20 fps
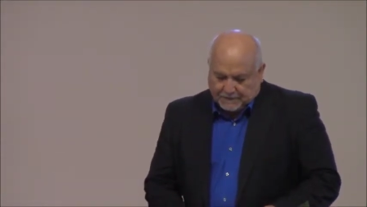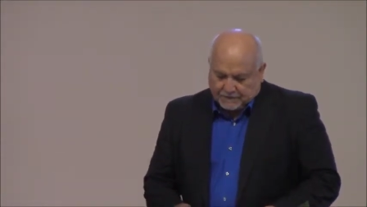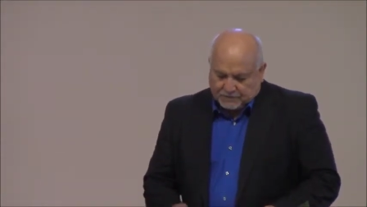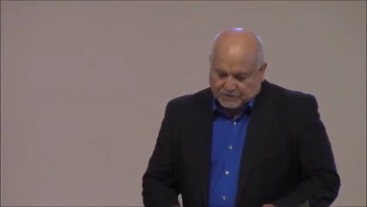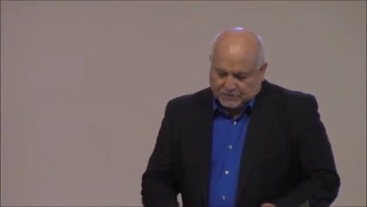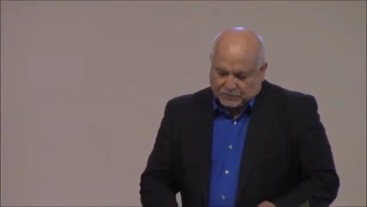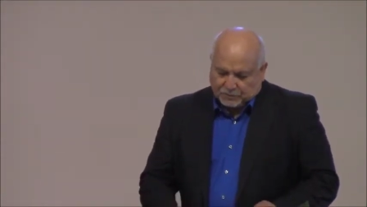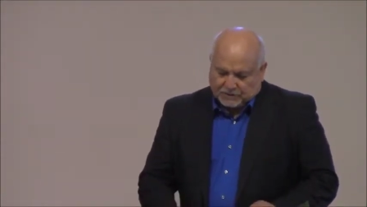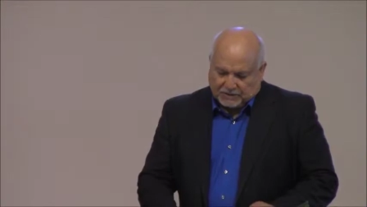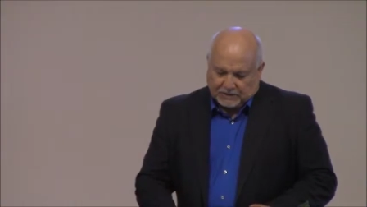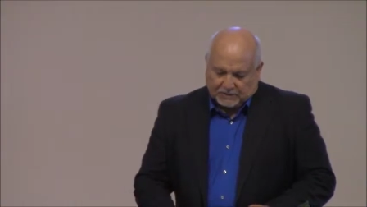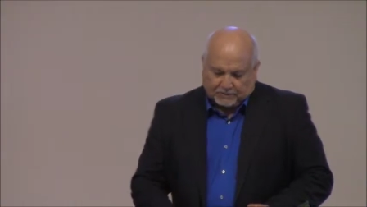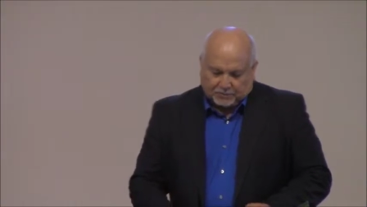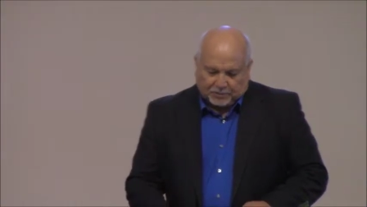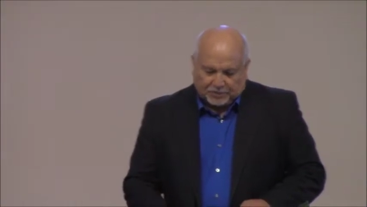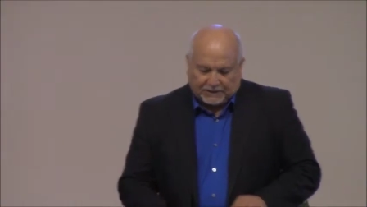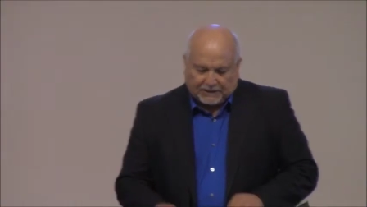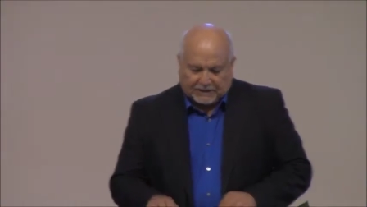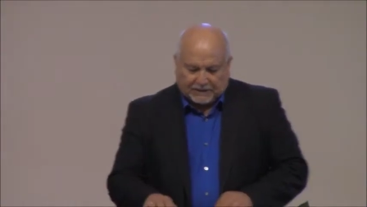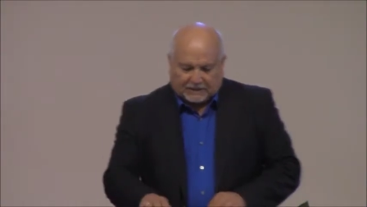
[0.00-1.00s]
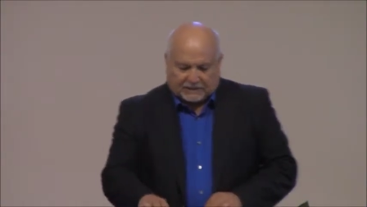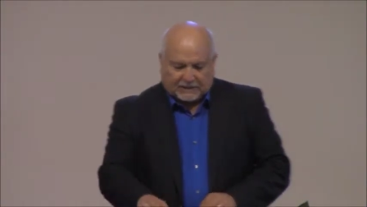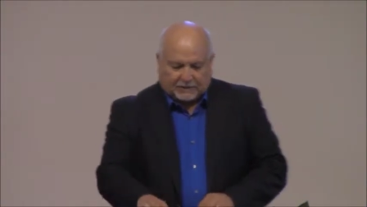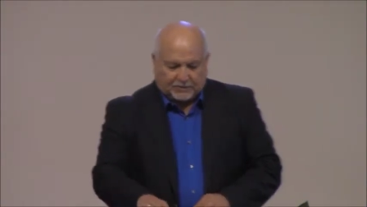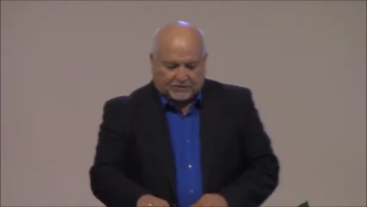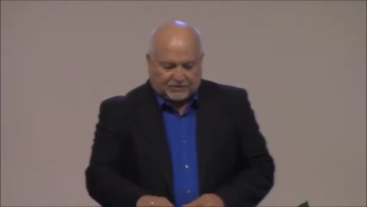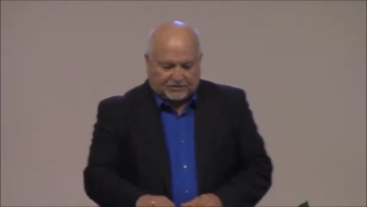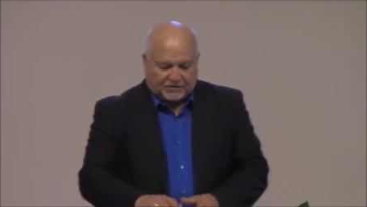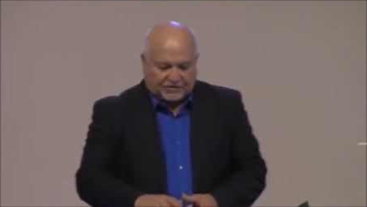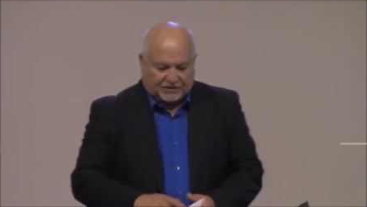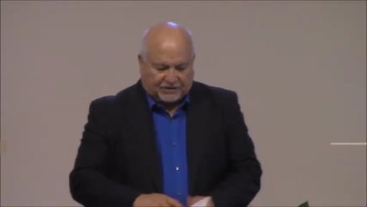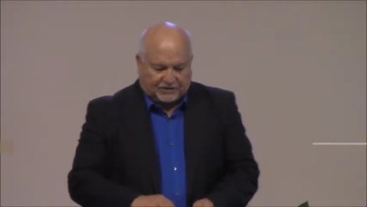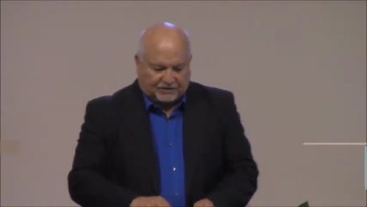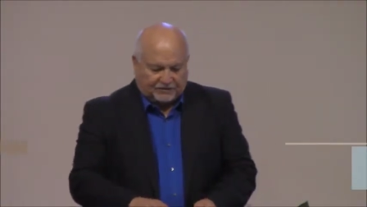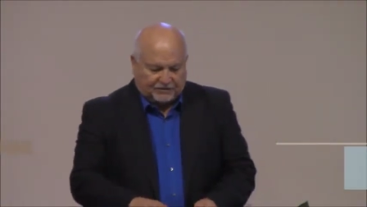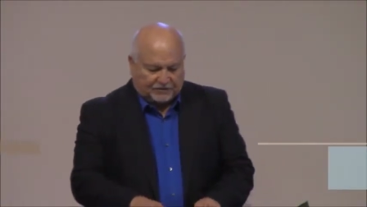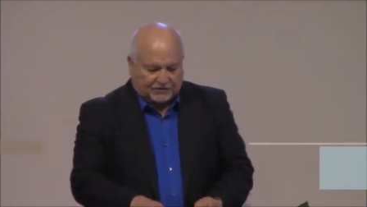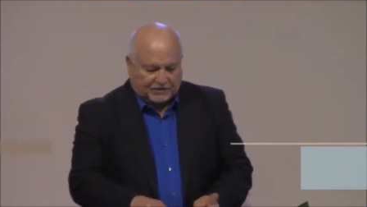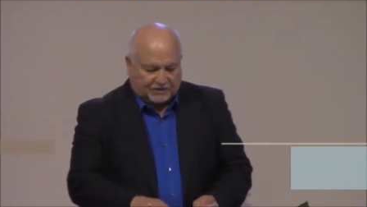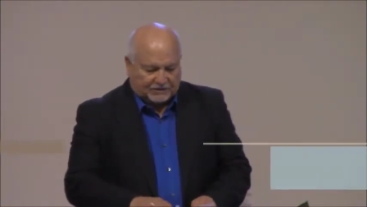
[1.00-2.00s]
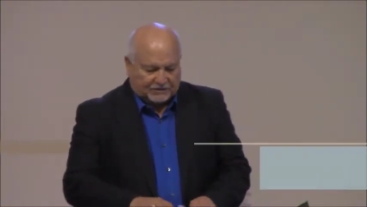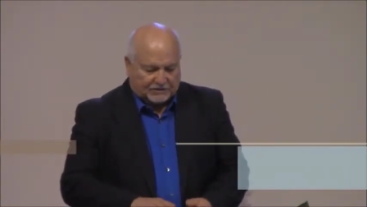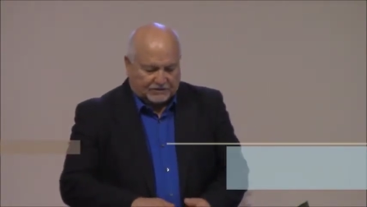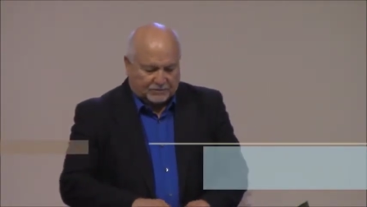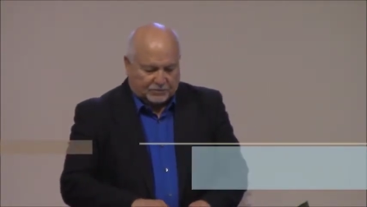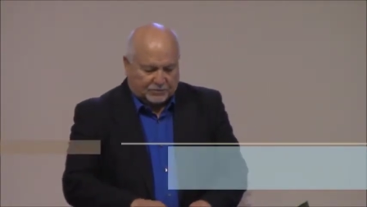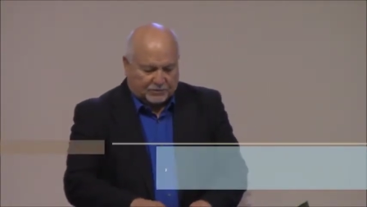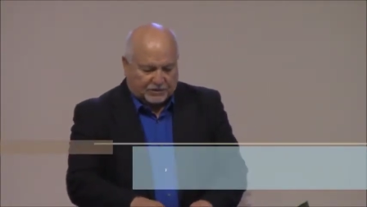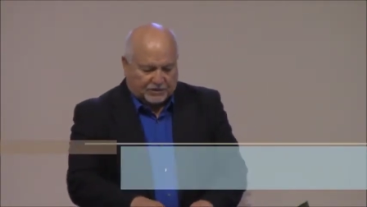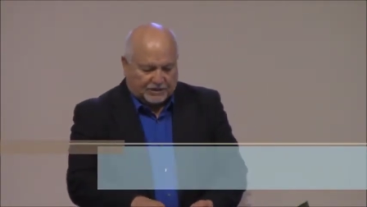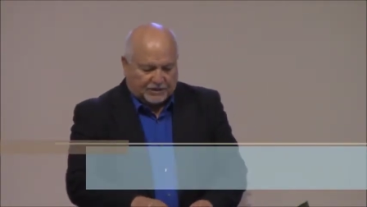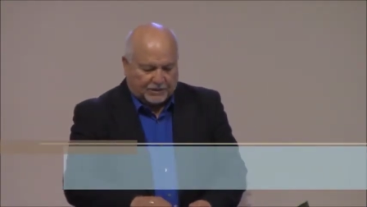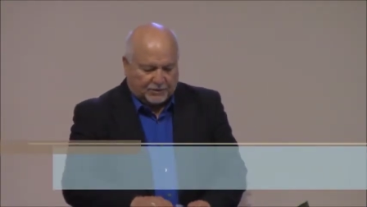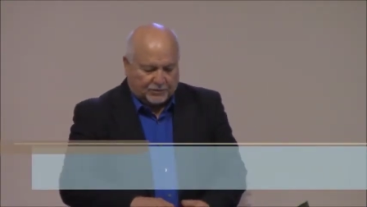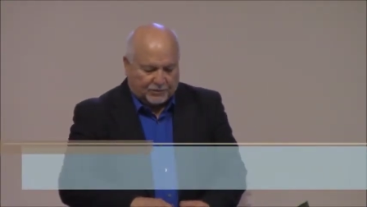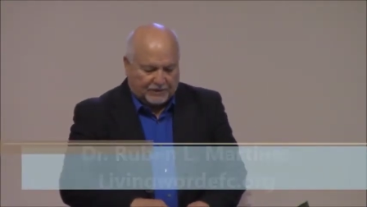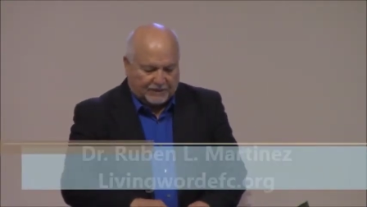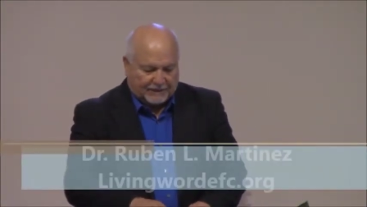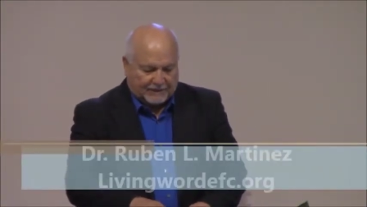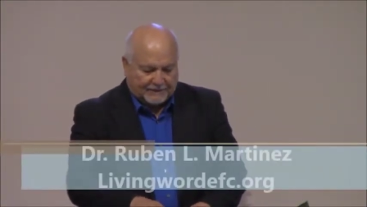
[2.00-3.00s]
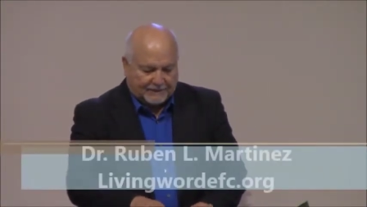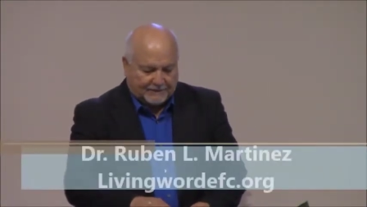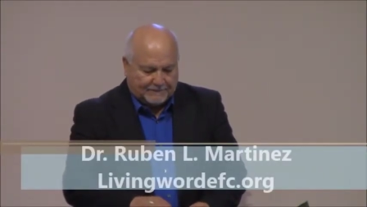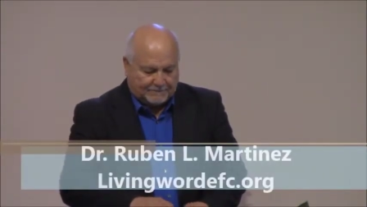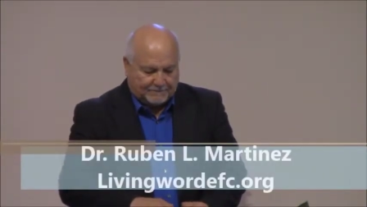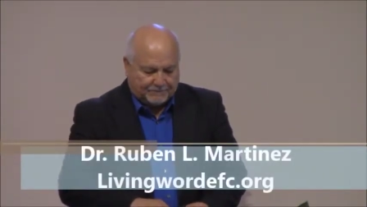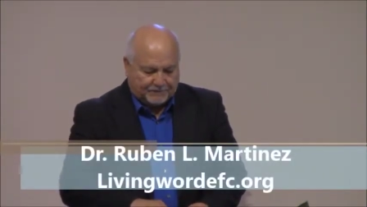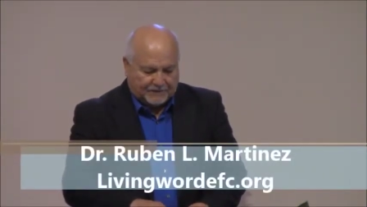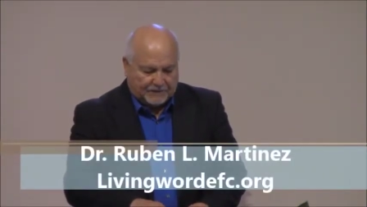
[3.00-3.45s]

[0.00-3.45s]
Just want to point out a couple of things as where he read.